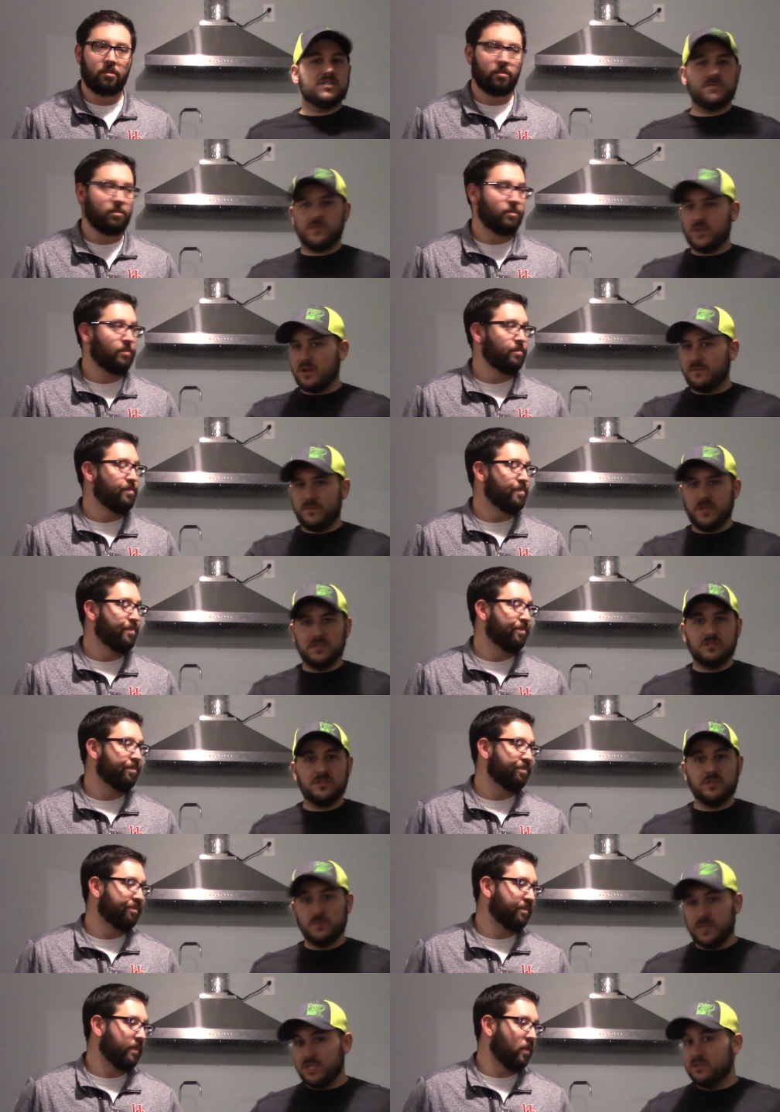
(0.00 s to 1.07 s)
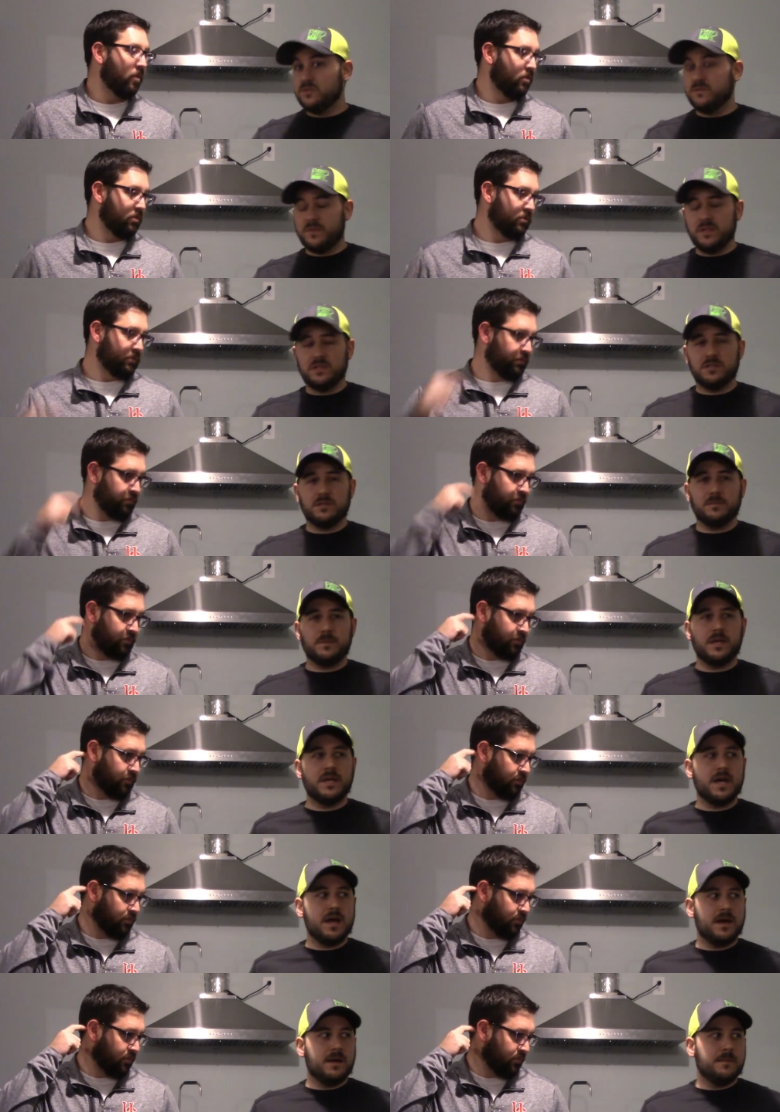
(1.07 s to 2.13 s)
Speaker 1: if you're not filtering, we do filter, but
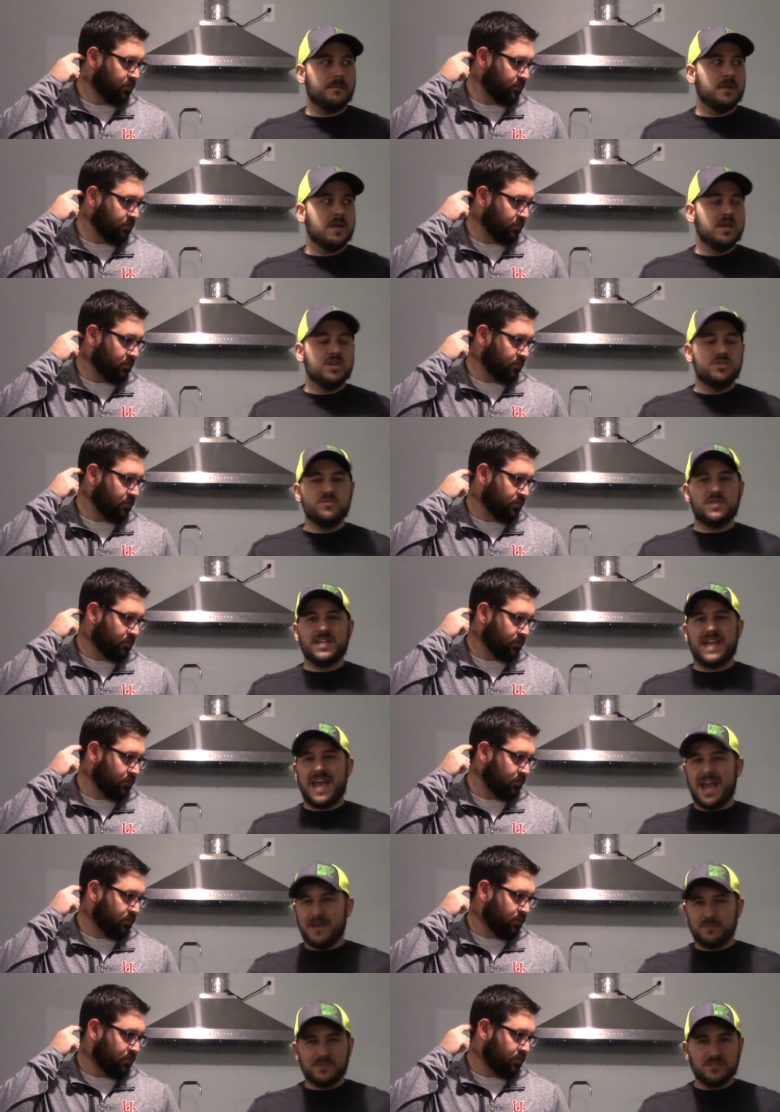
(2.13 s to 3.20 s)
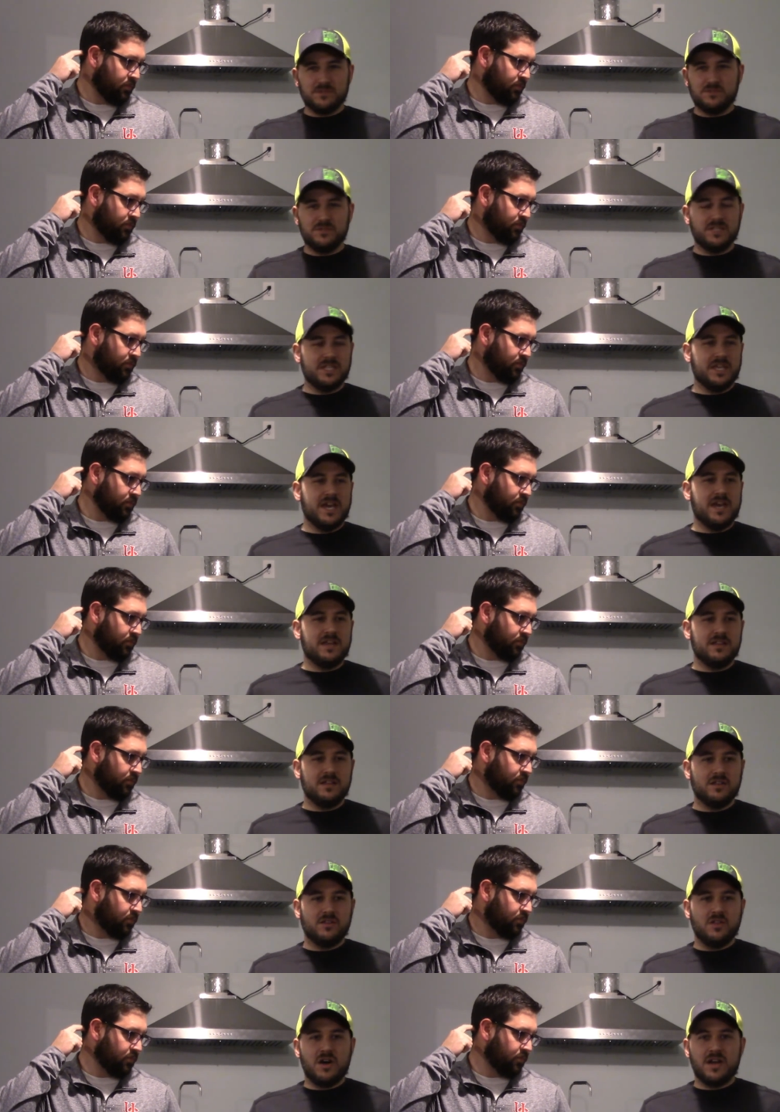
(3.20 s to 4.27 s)
um, you can absolutely get
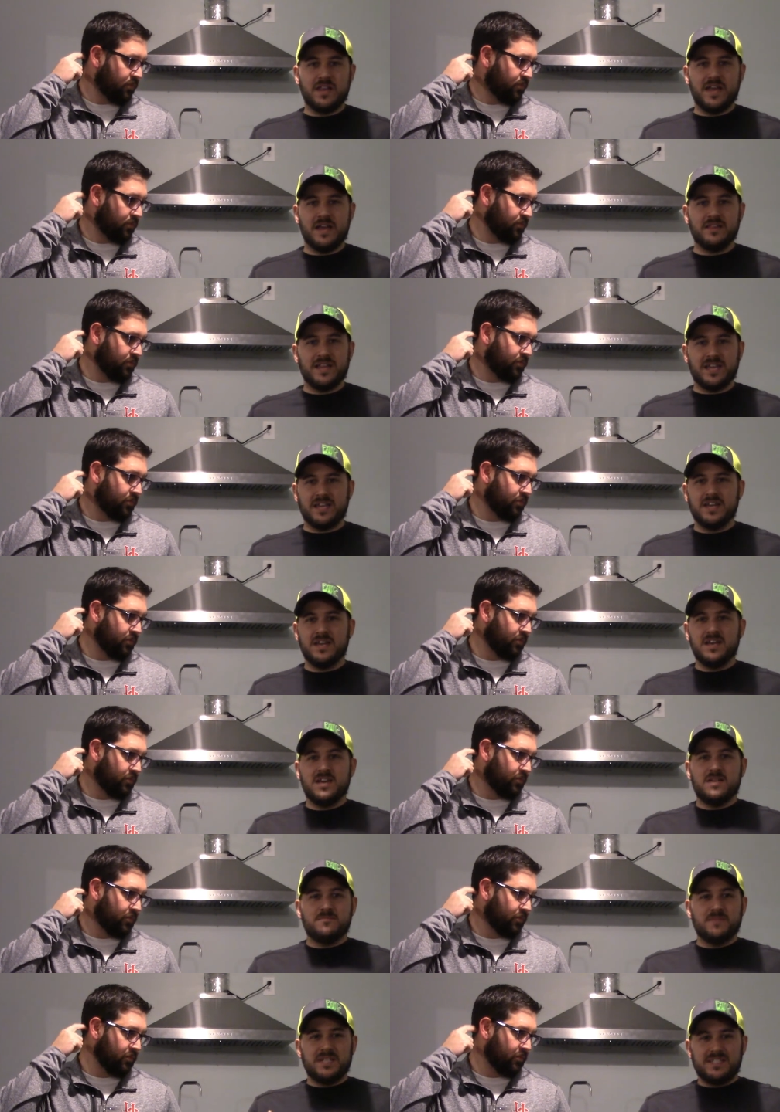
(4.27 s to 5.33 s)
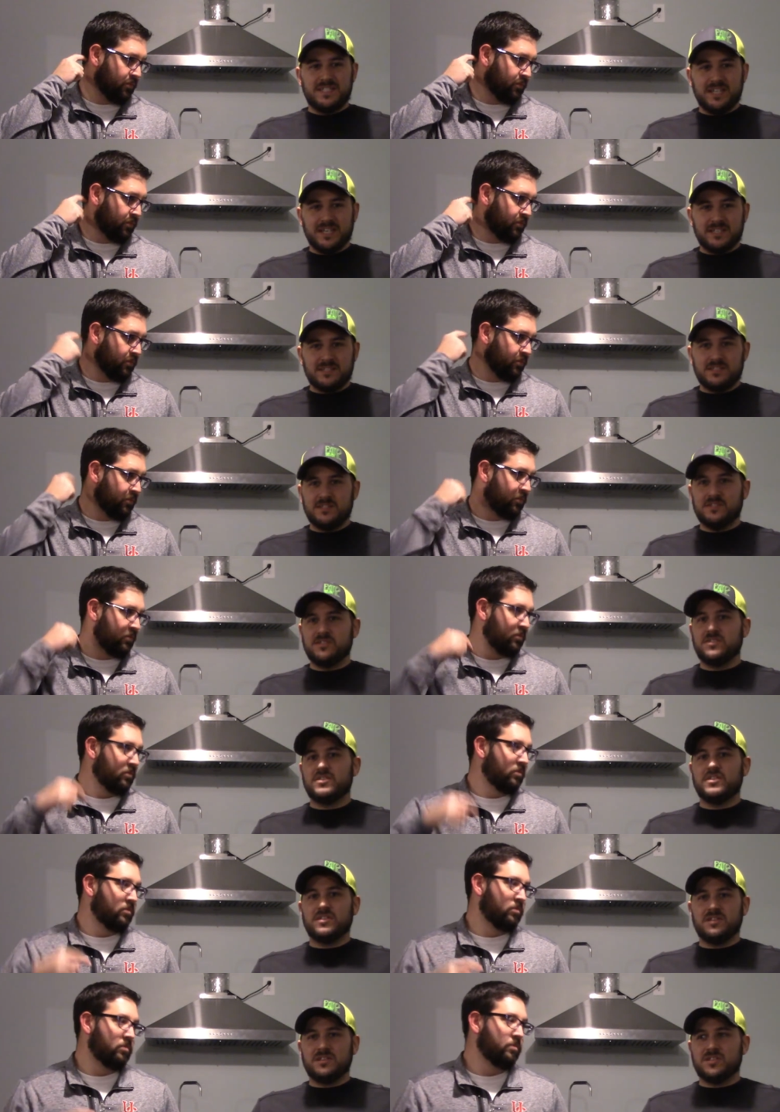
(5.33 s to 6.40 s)
a lot of that like
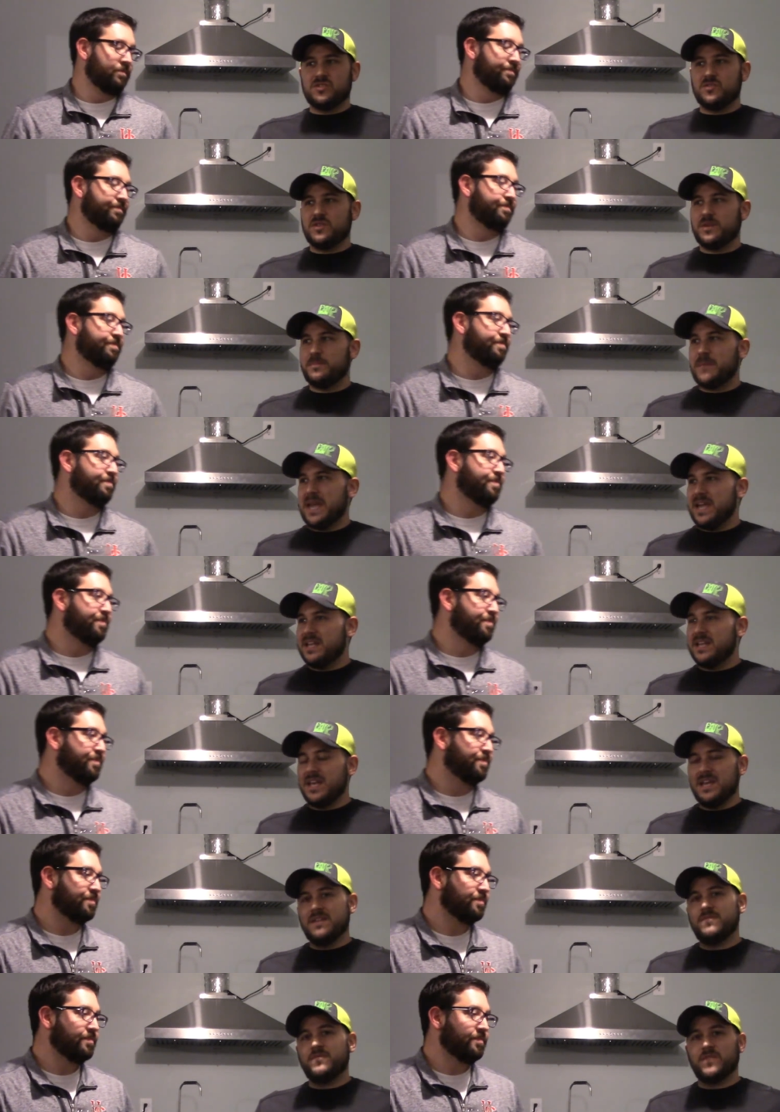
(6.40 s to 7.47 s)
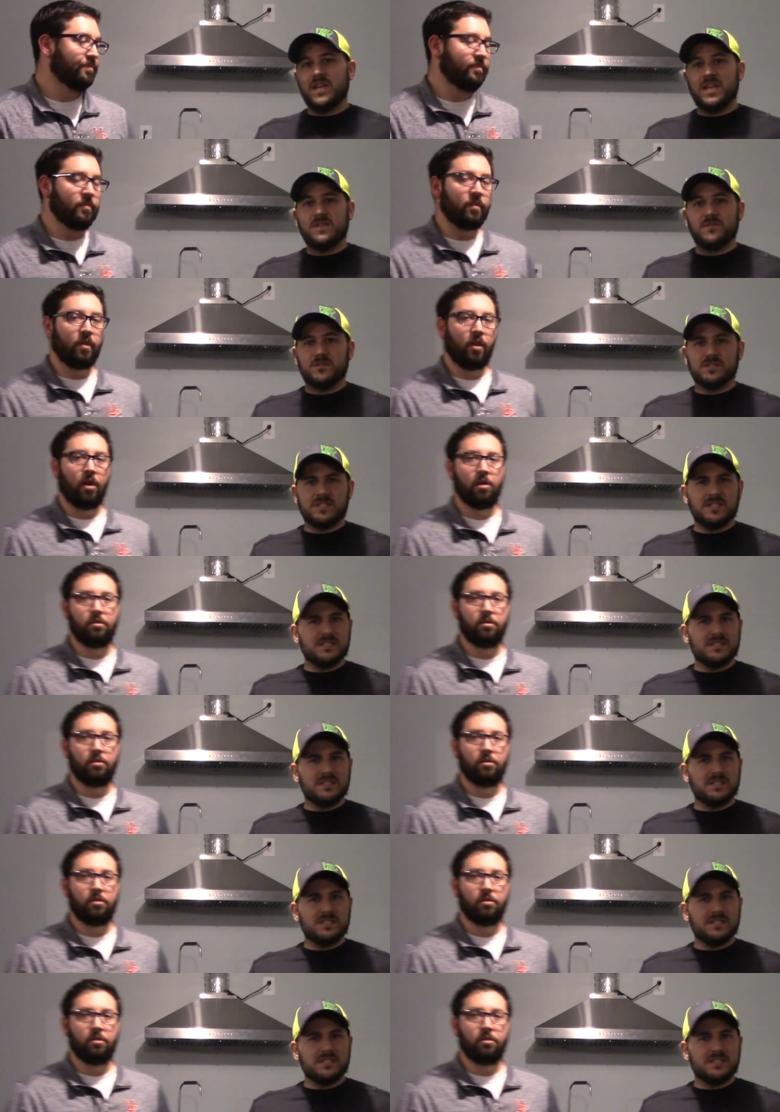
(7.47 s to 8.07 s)
medicinal sort of band-aid flavors.